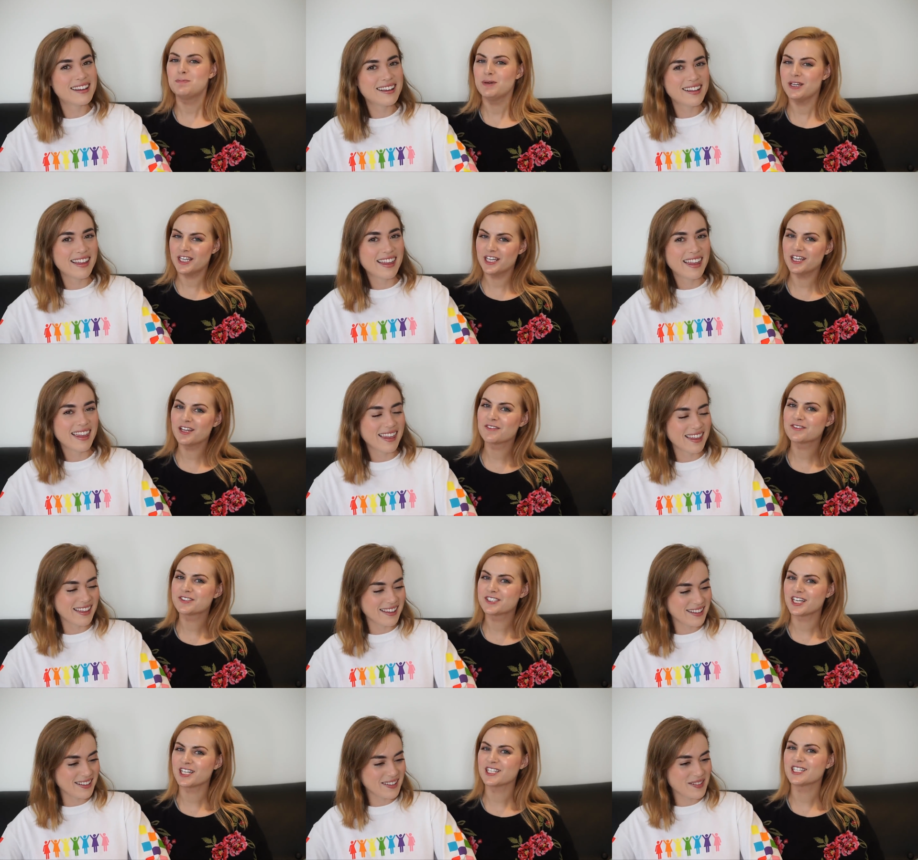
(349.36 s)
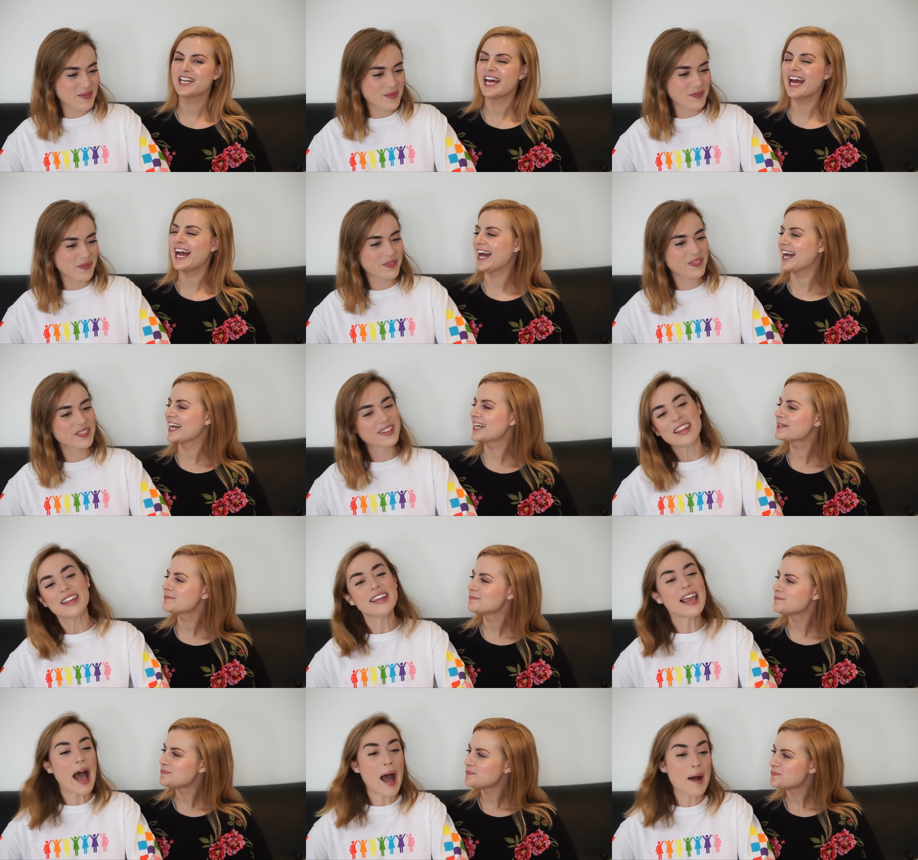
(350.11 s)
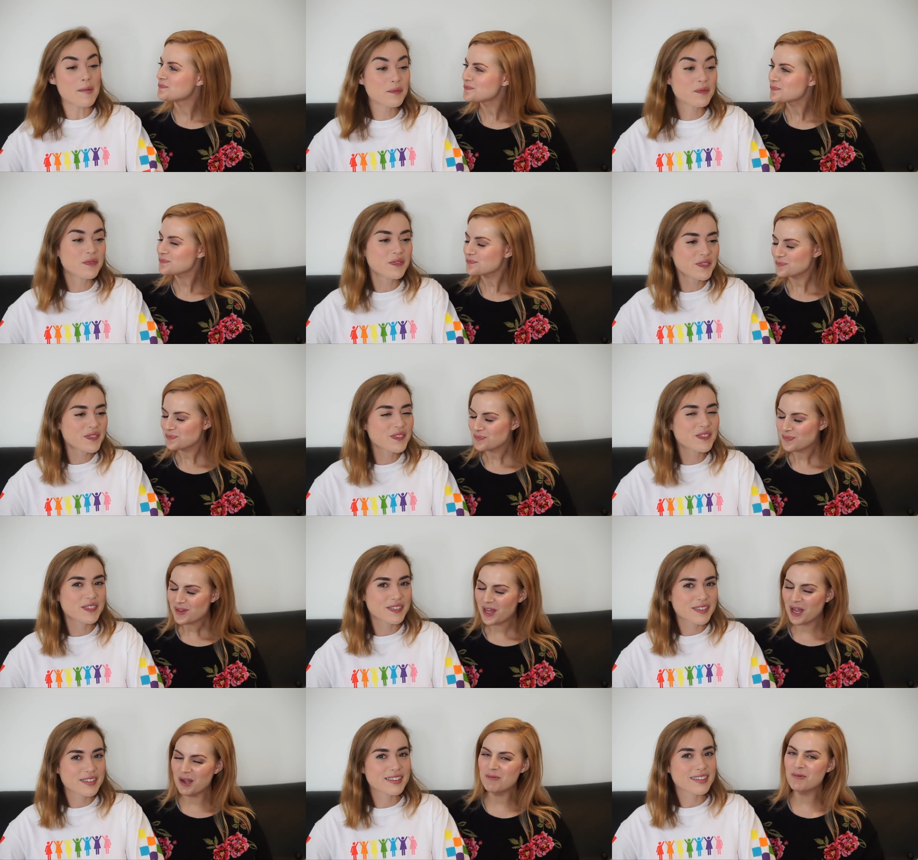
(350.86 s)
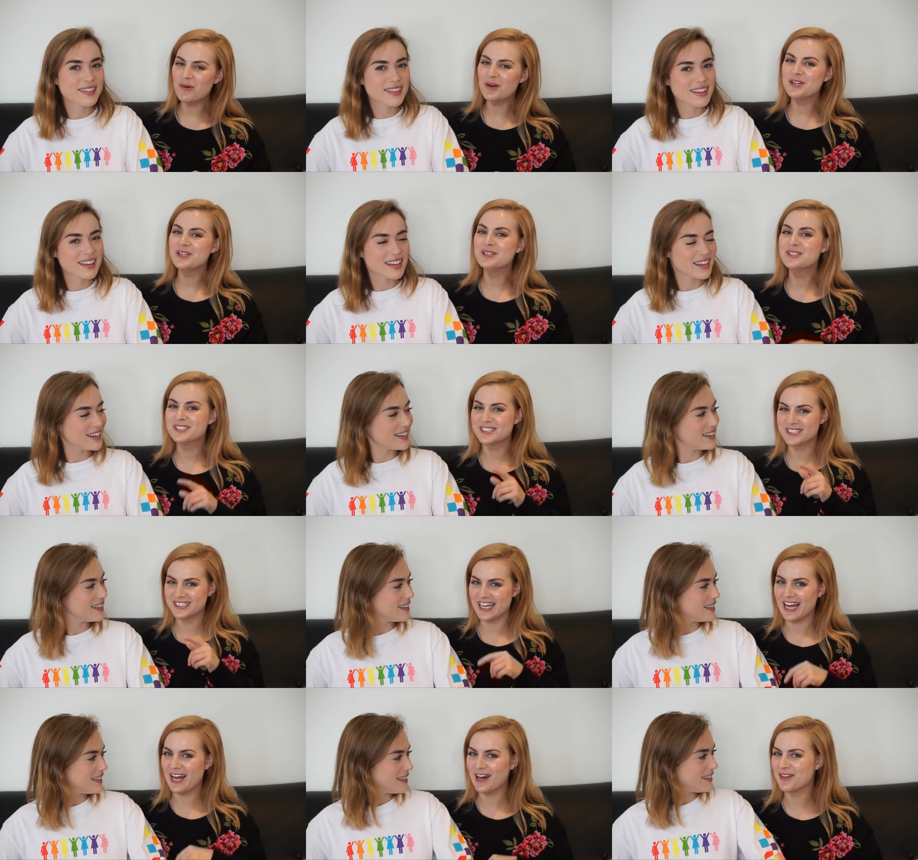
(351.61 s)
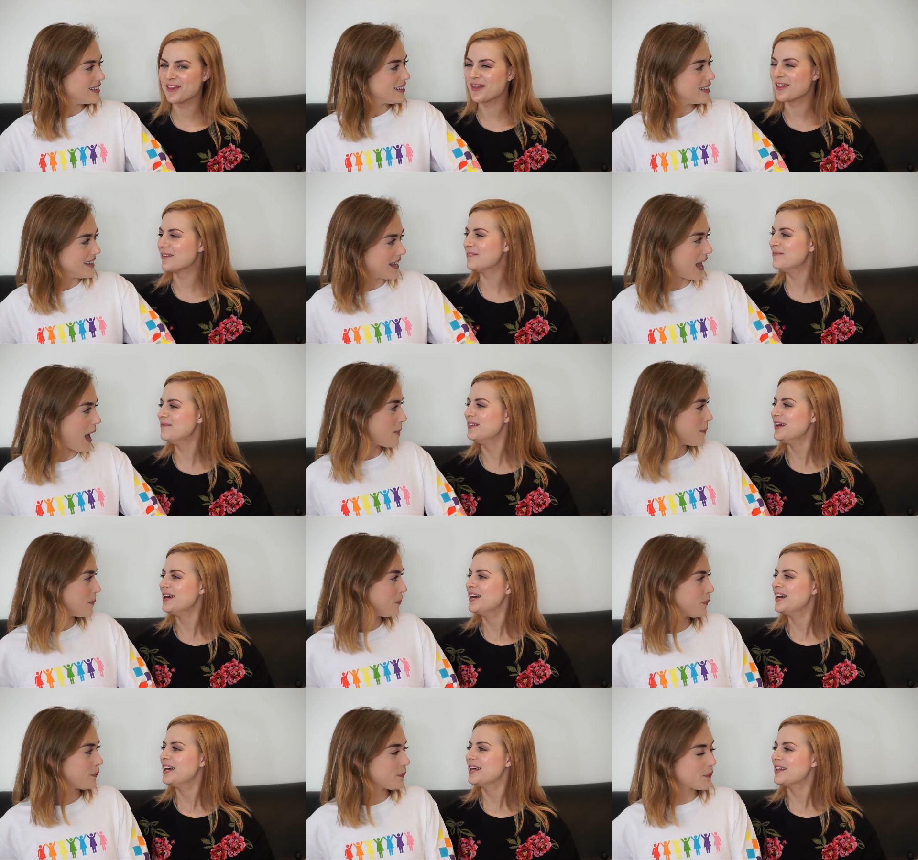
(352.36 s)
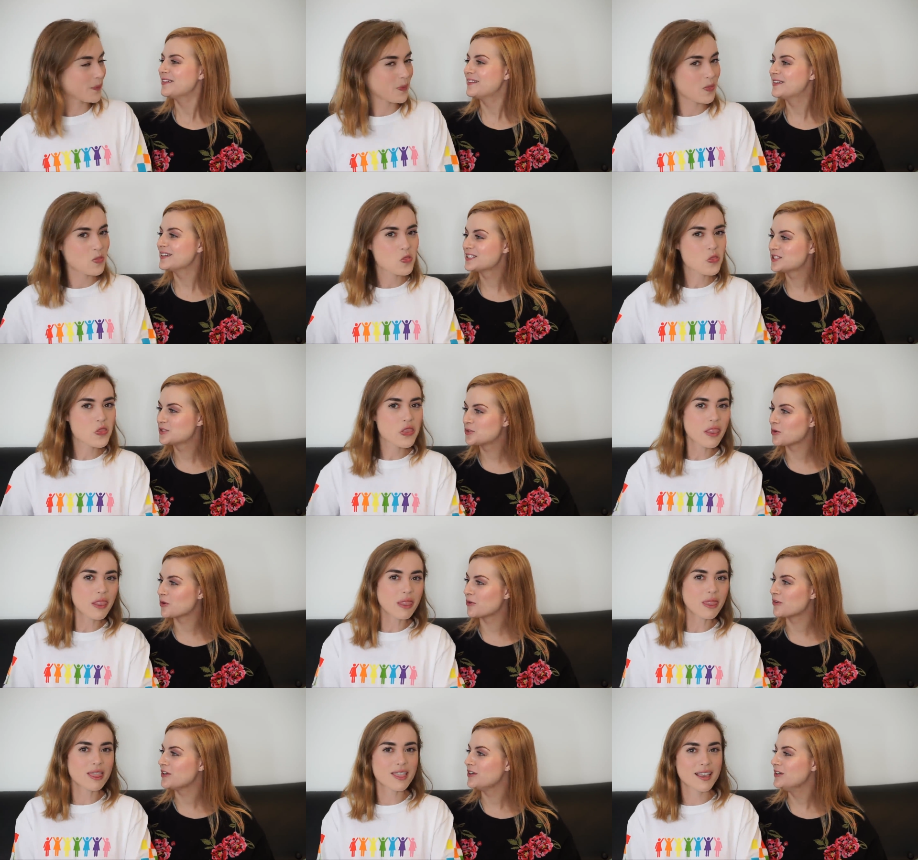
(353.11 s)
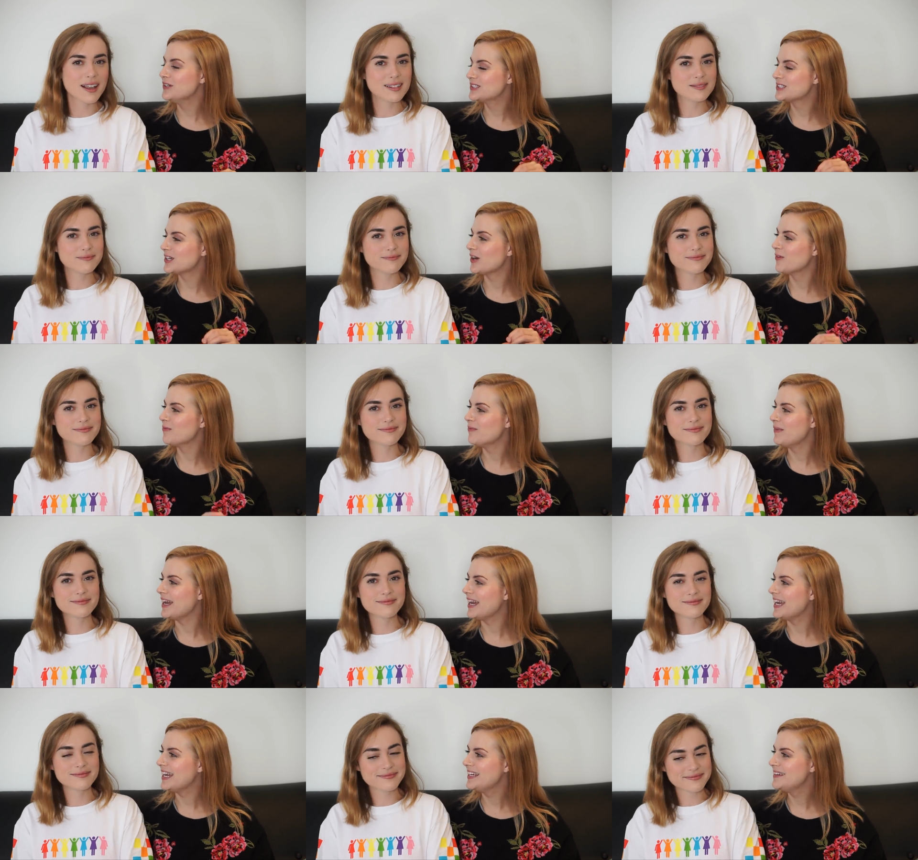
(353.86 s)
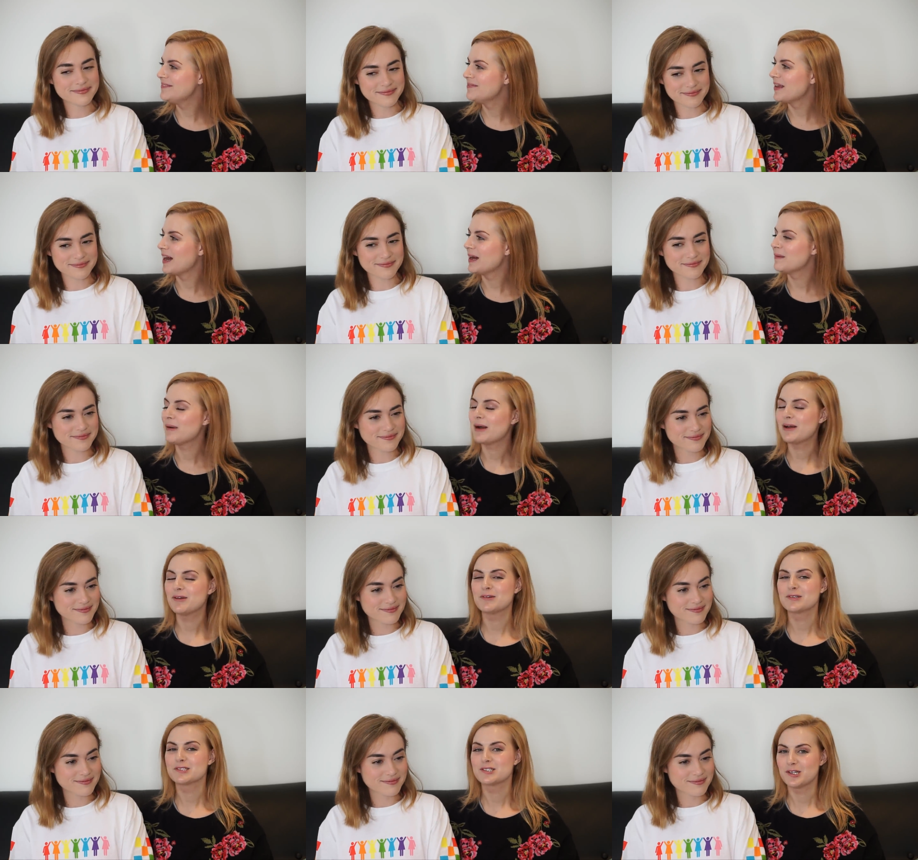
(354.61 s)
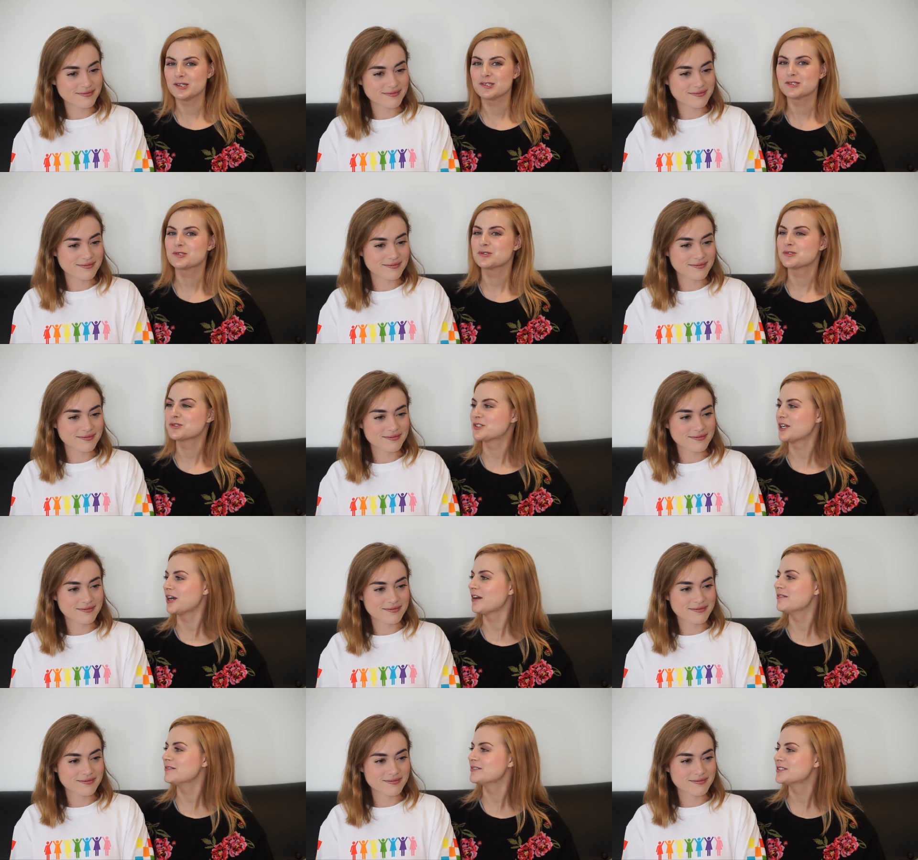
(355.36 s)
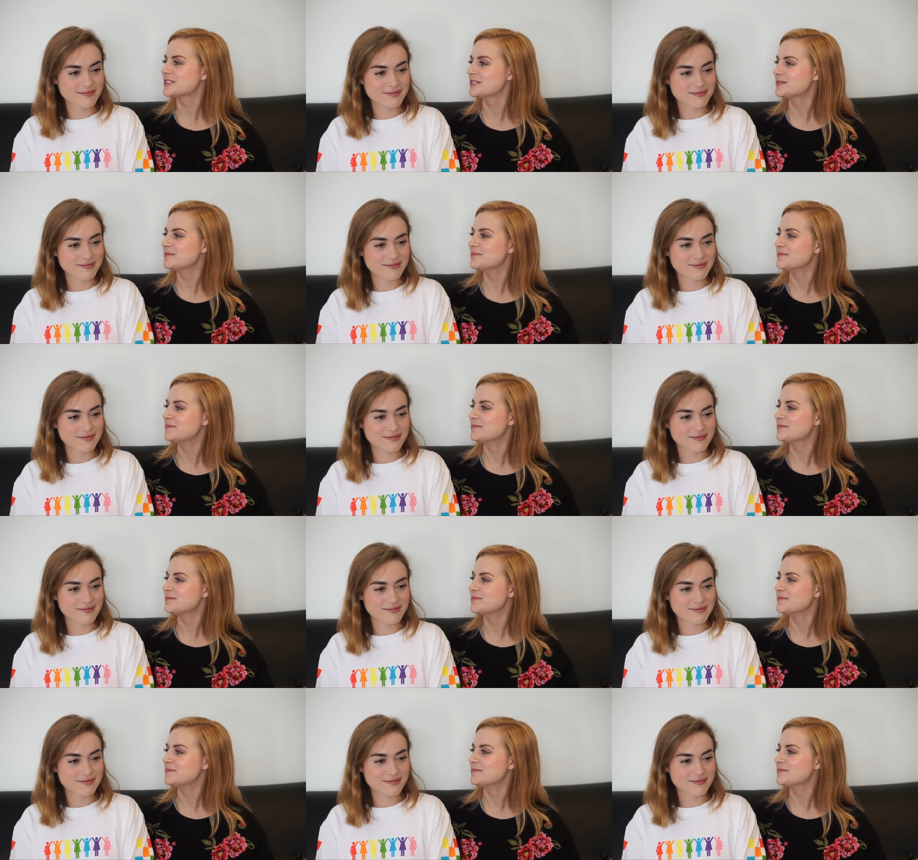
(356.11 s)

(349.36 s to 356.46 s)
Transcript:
Speaker 1: Speaking of sudden egg. Yeah. I want you to tell them yeah. the story you told me about your tonsil stones.